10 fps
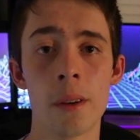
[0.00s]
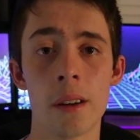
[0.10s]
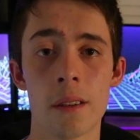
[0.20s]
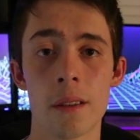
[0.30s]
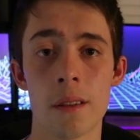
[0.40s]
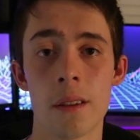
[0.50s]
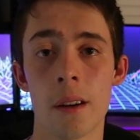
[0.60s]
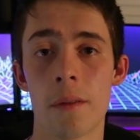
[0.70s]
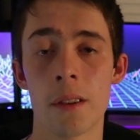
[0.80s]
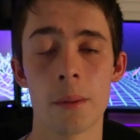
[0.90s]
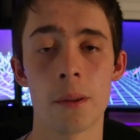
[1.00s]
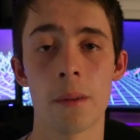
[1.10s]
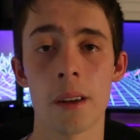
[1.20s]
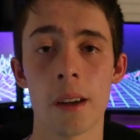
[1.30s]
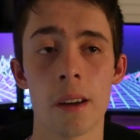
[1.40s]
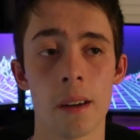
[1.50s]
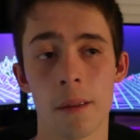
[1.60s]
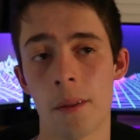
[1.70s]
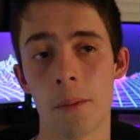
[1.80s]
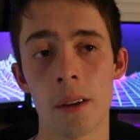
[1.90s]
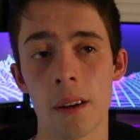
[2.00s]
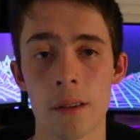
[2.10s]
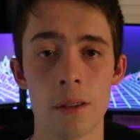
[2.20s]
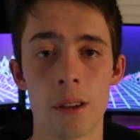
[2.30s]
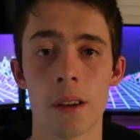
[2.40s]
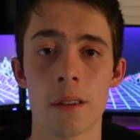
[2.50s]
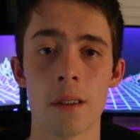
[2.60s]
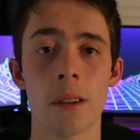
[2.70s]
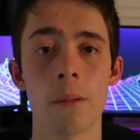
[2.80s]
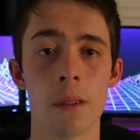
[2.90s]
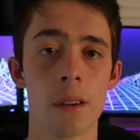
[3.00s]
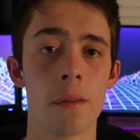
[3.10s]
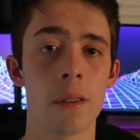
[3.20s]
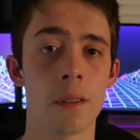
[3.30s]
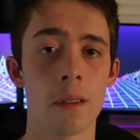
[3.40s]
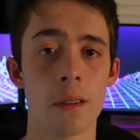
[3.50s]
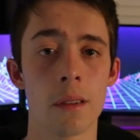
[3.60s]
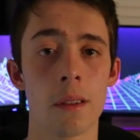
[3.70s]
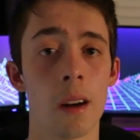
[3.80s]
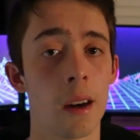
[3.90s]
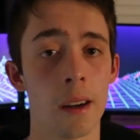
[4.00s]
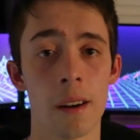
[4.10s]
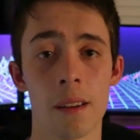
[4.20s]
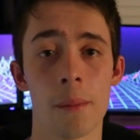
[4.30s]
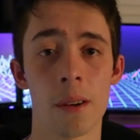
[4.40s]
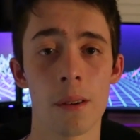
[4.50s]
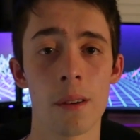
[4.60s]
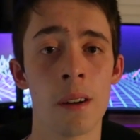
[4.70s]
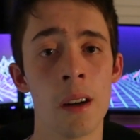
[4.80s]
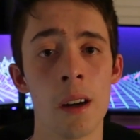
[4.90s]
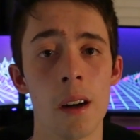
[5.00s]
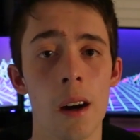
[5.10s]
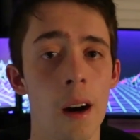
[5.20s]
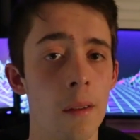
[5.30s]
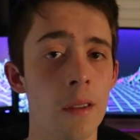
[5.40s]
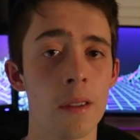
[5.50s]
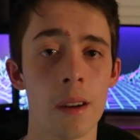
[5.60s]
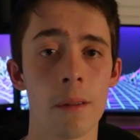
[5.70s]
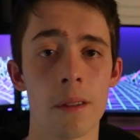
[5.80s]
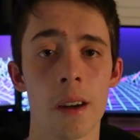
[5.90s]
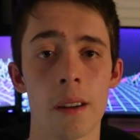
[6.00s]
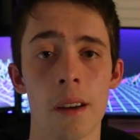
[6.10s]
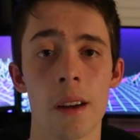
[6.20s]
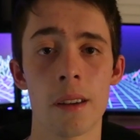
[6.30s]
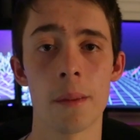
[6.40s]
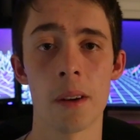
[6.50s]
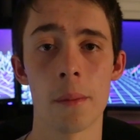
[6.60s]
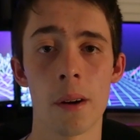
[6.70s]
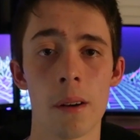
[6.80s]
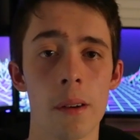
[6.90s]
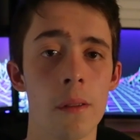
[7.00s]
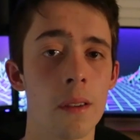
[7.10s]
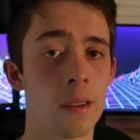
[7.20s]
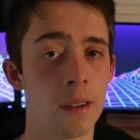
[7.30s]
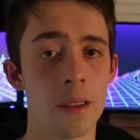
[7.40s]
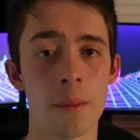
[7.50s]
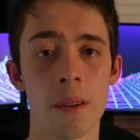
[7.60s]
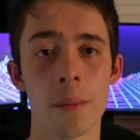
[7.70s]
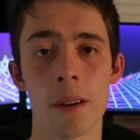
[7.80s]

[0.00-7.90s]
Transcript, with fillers: minutes is the difference between getting three extra shots that you wanted versus not getting them at all. Obviously I would take the 18 minute battery over the 16 minute